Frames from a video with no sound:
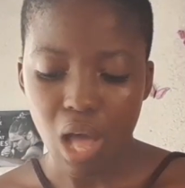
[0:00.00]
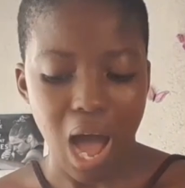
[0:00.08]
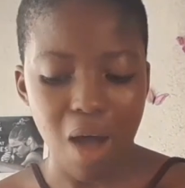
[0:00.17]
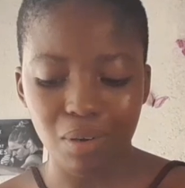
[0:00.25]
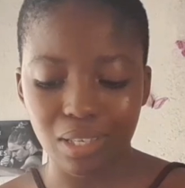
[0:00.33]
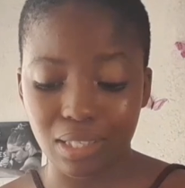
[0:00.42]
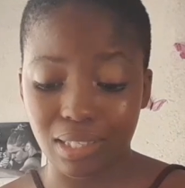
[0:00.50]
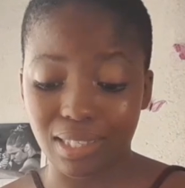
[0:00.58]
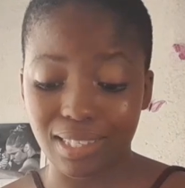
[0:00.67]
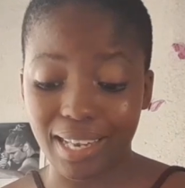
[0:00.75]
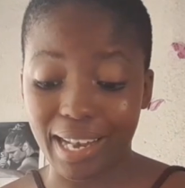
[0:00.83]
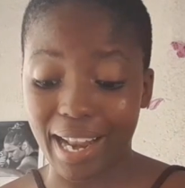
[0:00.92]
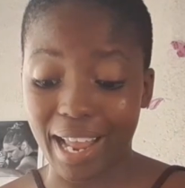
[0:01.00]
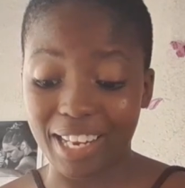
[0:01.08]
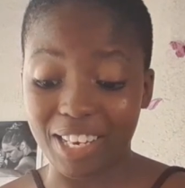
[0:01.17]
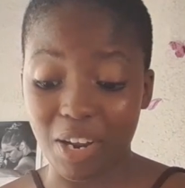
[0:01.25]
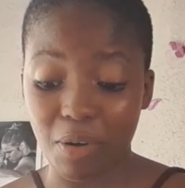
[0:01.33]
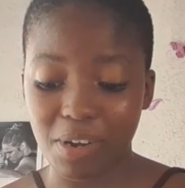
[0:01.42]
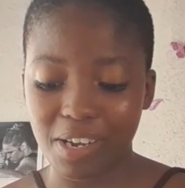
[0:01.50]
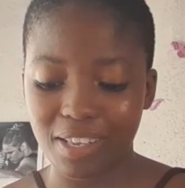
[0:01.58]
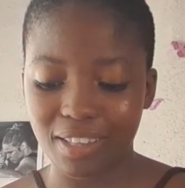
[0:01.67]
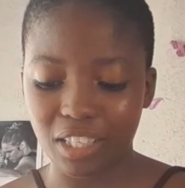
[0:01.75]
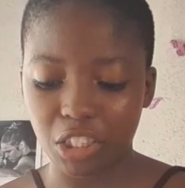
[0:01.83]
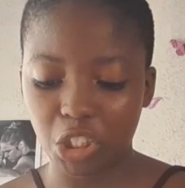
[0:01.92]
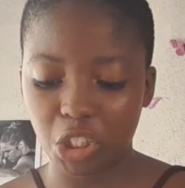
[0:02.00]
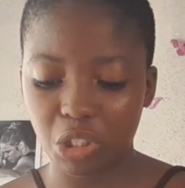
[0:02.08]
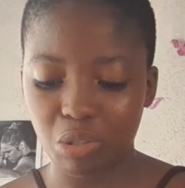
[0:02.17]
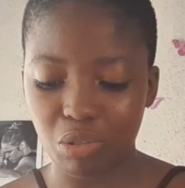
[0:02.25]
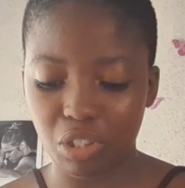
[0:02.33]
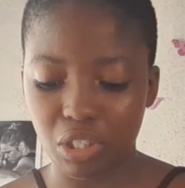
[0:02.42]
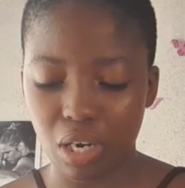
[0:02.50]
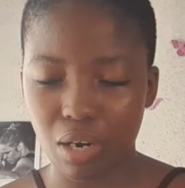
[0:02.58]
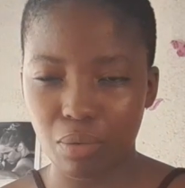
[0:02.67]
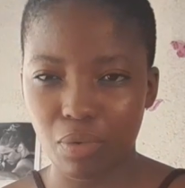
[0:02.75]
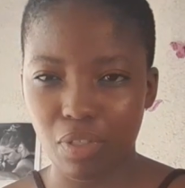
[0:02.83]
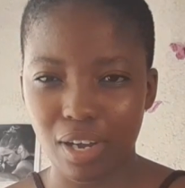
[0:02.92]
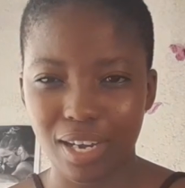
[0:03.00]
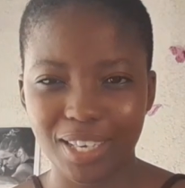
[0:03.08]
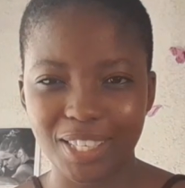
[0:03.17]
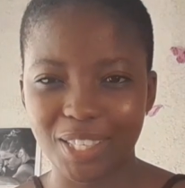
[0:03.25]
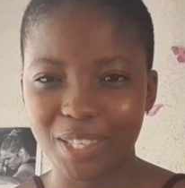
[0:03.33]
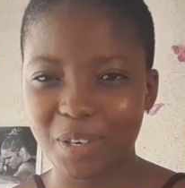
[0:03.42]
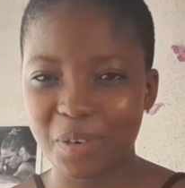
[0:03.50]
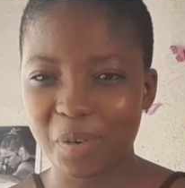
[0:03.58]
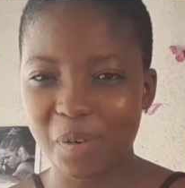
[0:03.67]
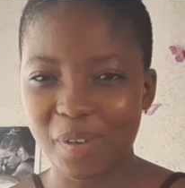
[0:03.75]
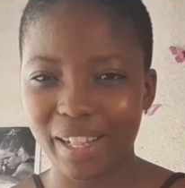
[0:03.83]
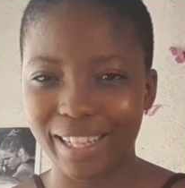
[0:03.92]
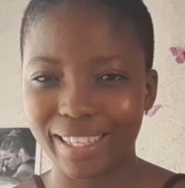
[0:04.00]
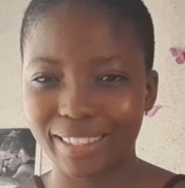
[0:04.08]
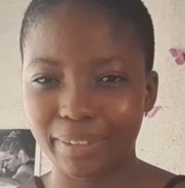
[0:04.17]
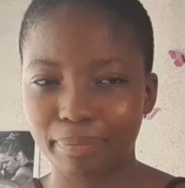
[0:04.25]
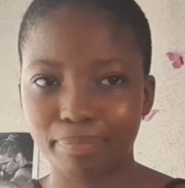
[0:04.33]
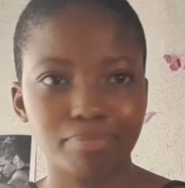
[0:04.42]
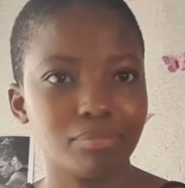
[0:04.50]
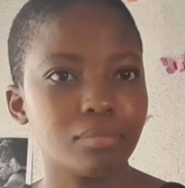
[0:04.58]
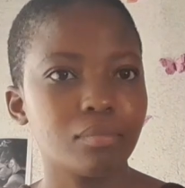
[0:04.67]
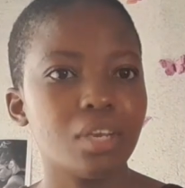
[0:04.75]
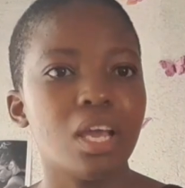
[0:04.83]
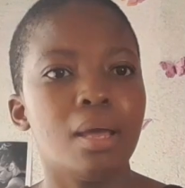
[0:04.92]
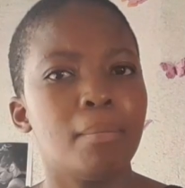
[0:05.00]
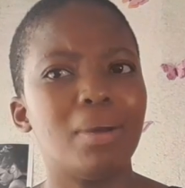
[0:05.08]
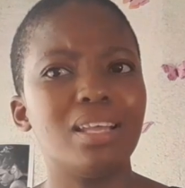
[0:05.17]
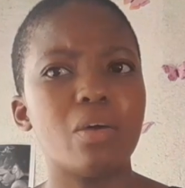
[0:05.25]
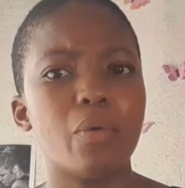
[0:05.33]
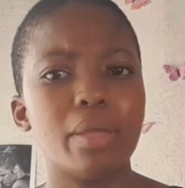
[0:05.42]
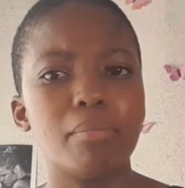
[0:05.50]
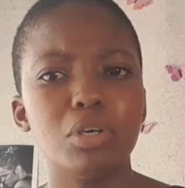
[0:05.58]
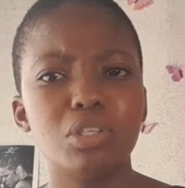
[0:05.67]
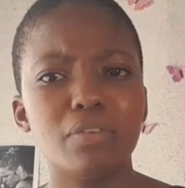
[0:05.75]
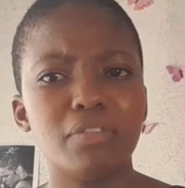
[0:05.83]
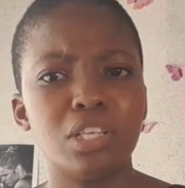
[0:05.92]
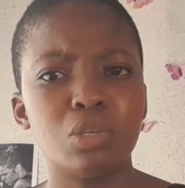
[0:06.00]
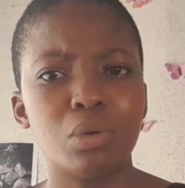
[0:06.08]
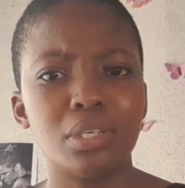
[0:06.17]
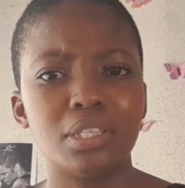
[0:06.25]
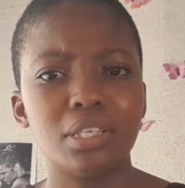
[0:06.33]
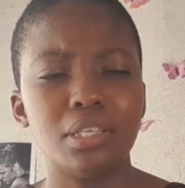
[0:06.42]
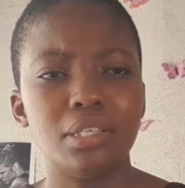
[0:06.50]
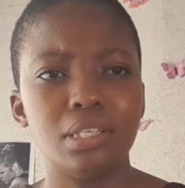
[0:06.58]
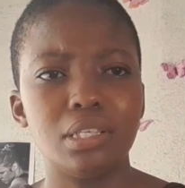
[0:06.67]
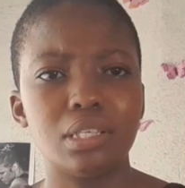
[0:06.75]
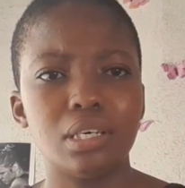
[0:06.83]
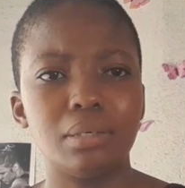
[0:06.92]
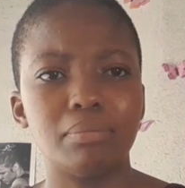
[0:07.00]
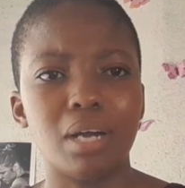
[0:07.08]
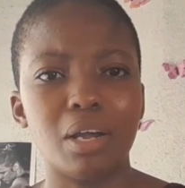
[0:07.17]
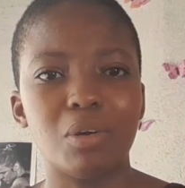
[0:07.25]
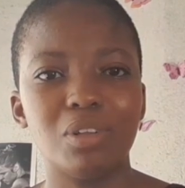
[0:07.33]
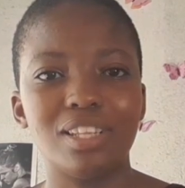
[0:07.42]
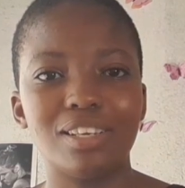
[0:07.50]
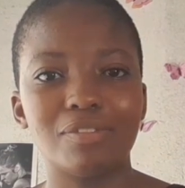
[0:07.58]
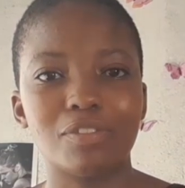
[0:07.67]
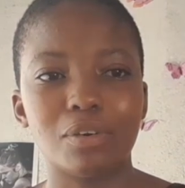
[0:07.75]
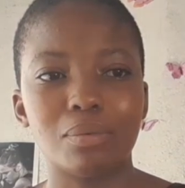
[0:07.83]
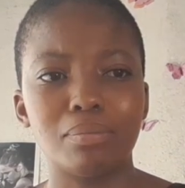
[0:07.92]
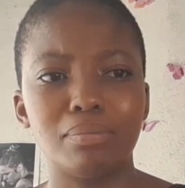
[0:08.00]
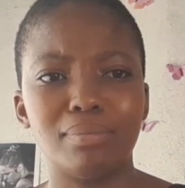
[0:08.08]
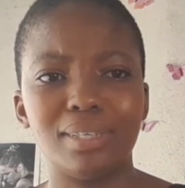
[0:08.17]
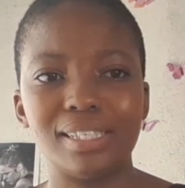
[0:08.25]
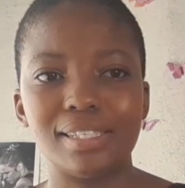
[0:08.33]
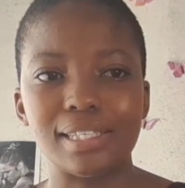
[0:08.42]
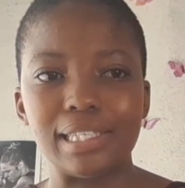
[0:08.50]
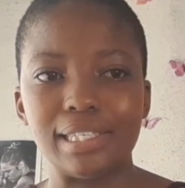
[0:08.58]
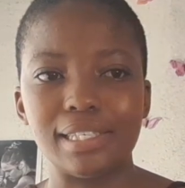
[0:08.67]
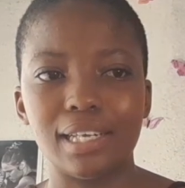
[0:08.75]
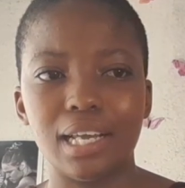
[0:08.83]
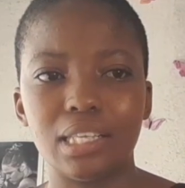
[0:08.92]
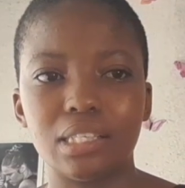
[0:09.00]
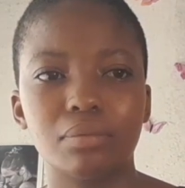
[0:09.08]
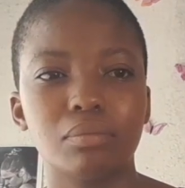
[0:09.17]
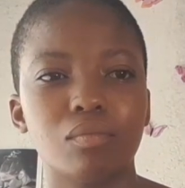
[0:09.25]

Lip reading: How was it like knowing that you're done with high school? By the way, most of these questions, I got them from my date, guys.